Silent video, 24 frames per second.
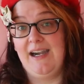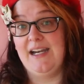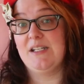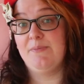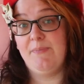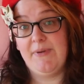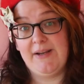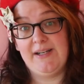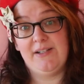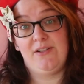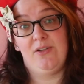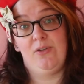it's
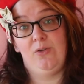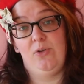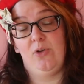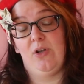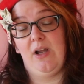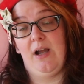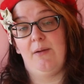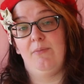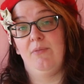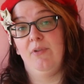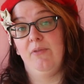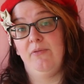better to look
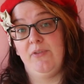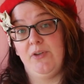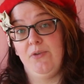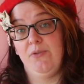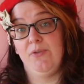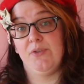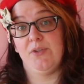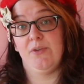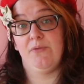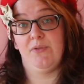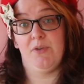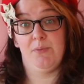up
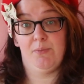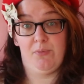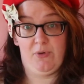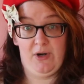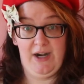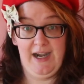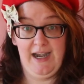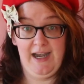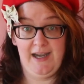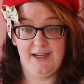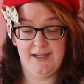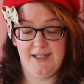reviews of the
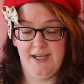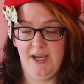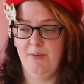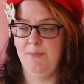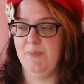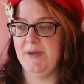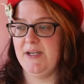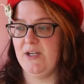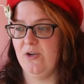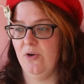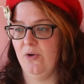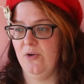brand
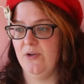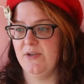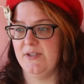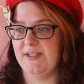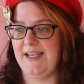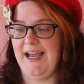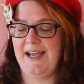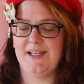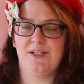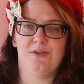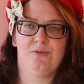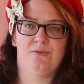because
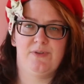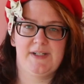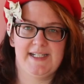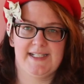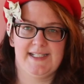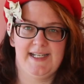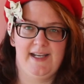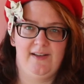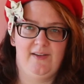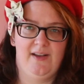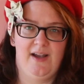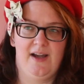as a
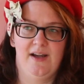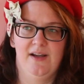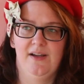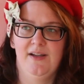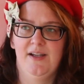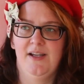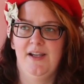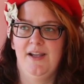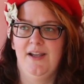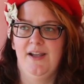reseller,